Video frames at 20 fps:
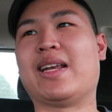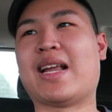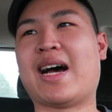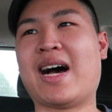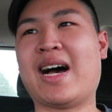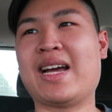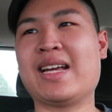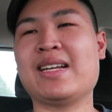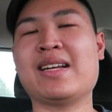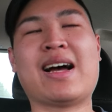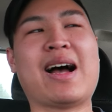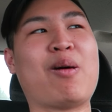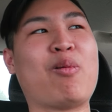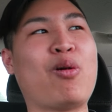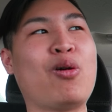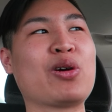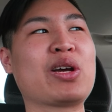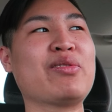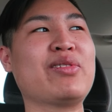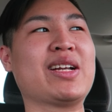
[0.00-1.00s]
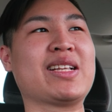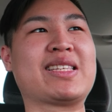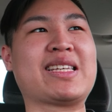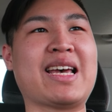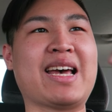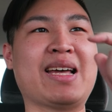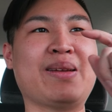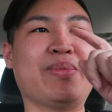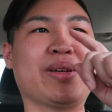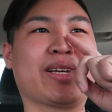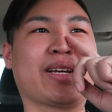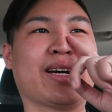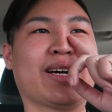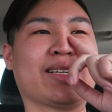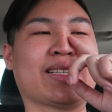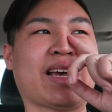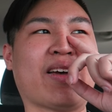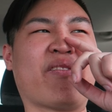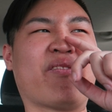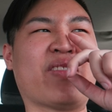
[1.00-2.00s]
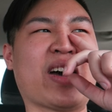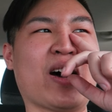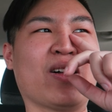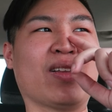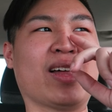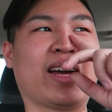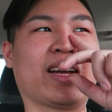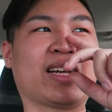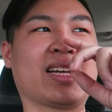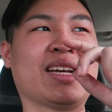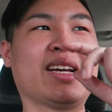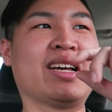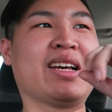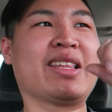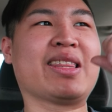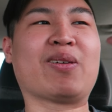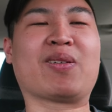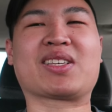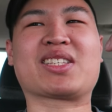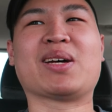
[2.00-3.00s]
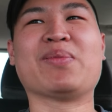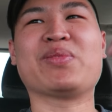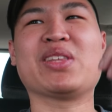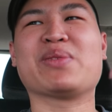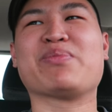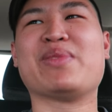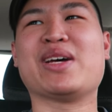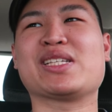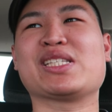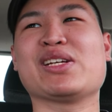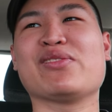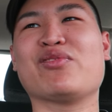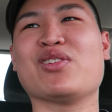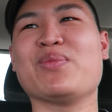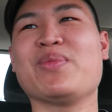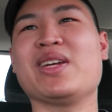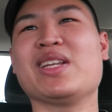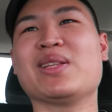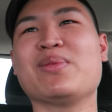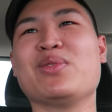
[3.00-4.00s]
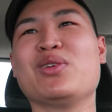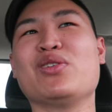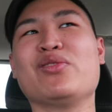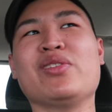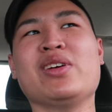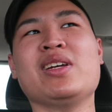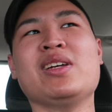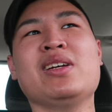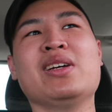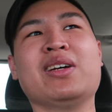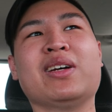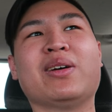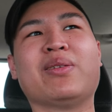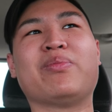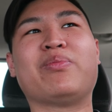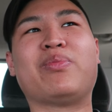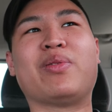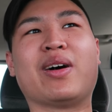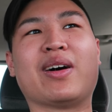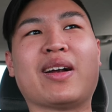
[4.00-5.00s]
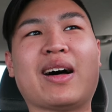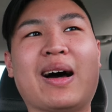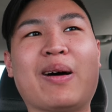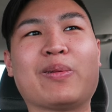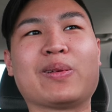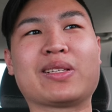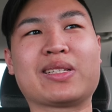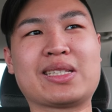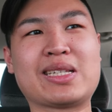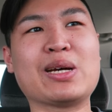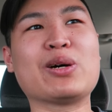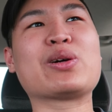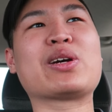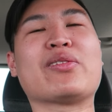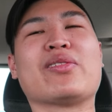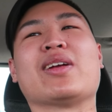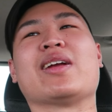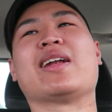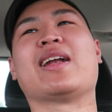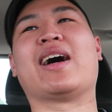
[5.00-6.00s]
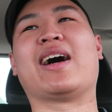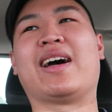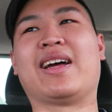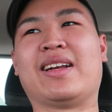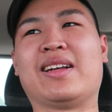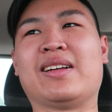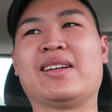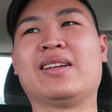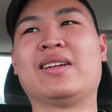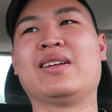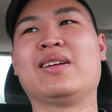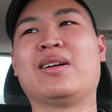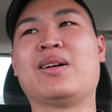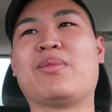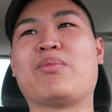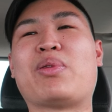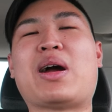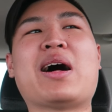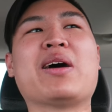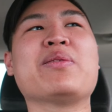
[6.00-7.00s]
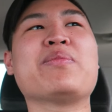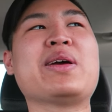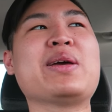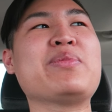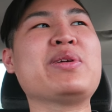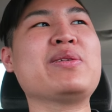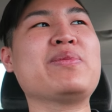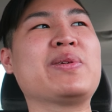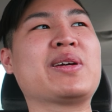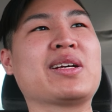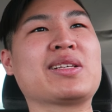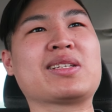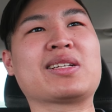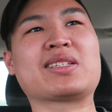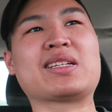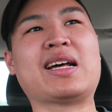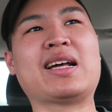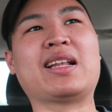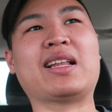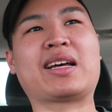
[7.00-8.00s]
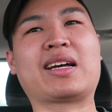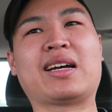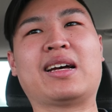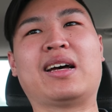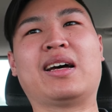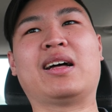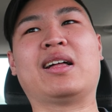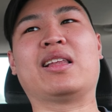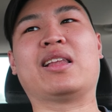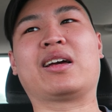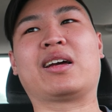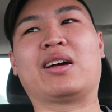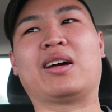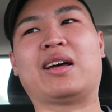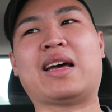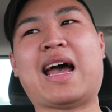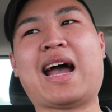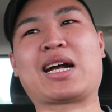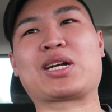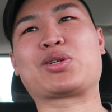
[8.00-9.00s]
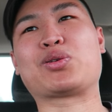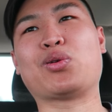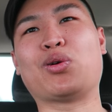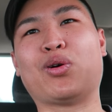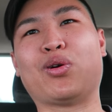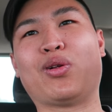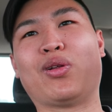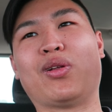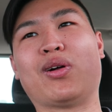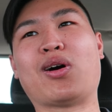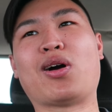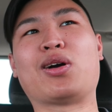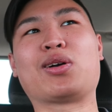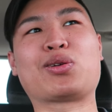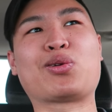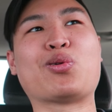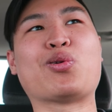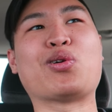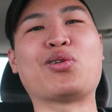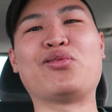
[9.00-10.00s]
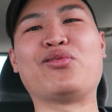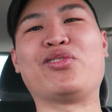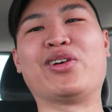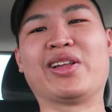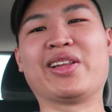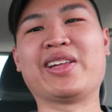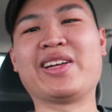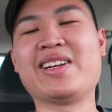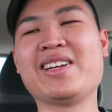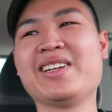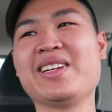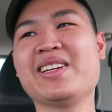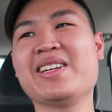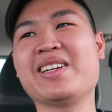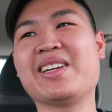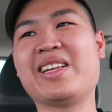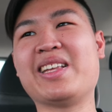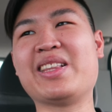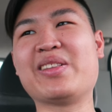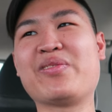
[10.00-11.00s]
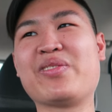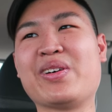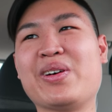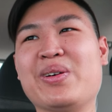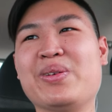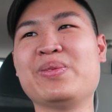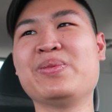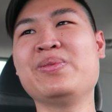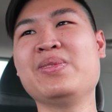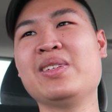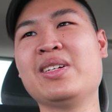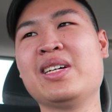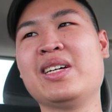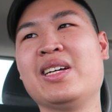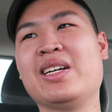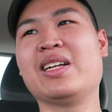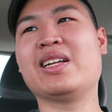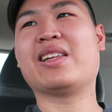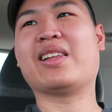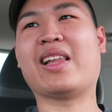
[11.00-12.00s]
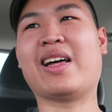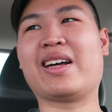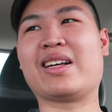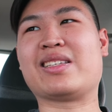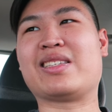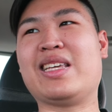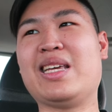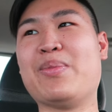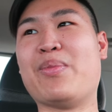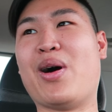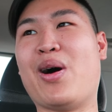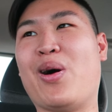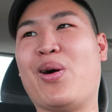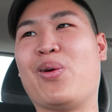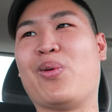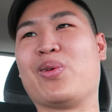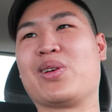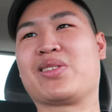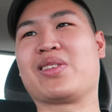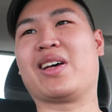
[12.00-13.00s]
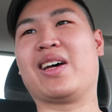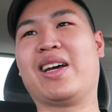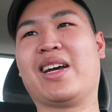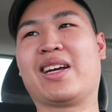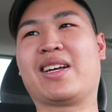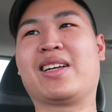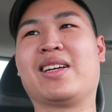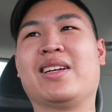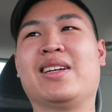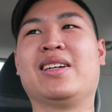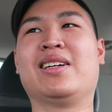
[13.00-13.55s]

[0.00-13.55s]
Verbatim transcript: Nine. I won't give it a ten because I felt like there was something missing for me in the movie but I would still give it a 9 mm -hmm. Probably maybe because there's not like a like an actual hardcore villain in the film. Like Zemo was like,